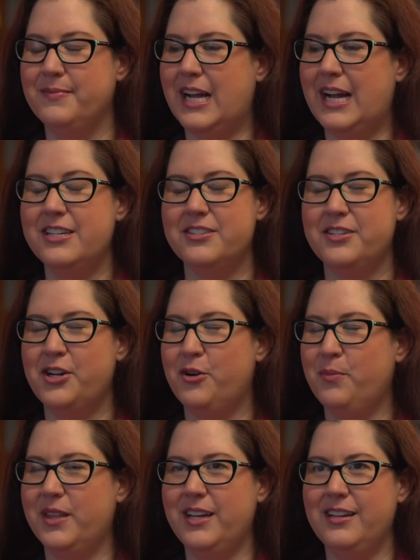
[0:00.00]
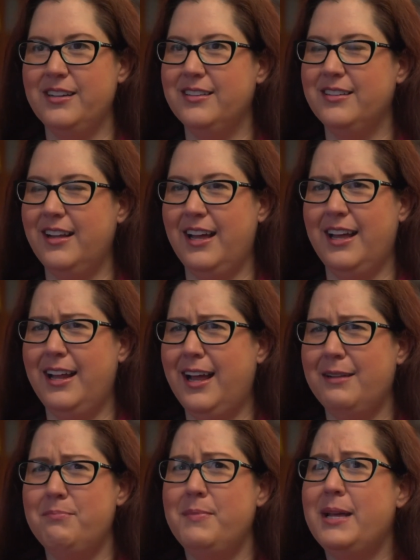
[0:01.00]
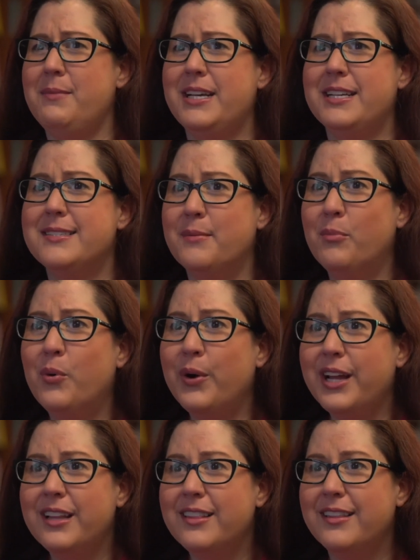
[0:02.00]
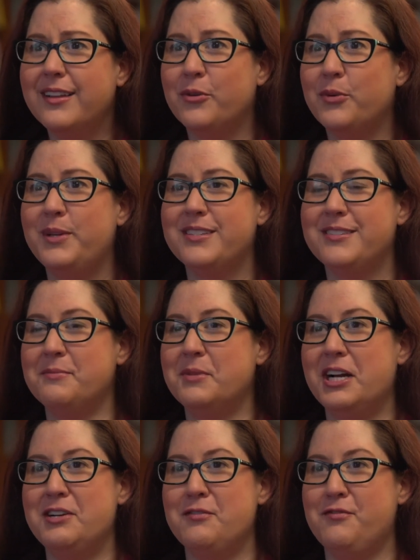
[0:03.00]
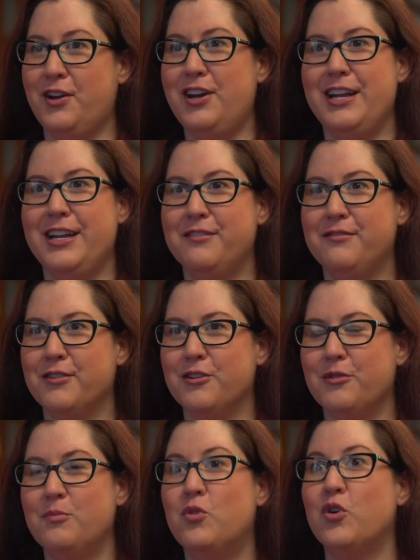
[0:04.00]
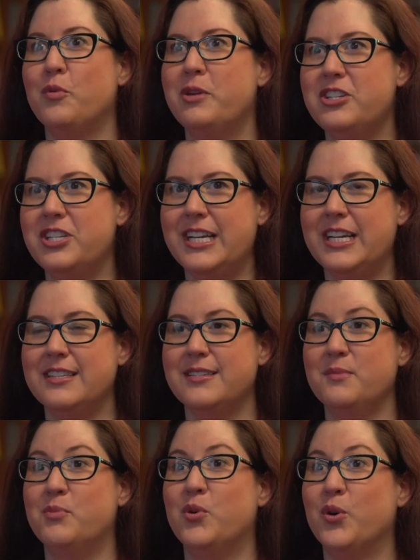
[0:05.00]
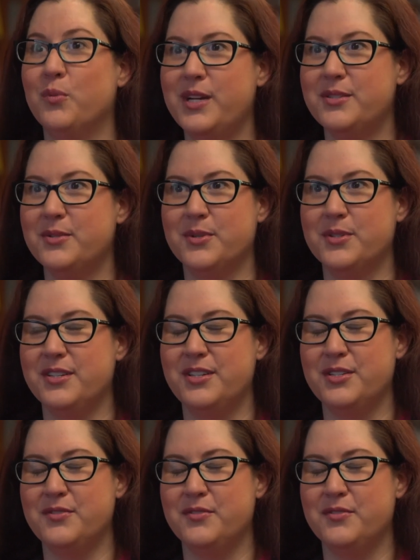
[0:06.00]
I just hope that maybe at some point there would be some kind of funding for more machines and more resources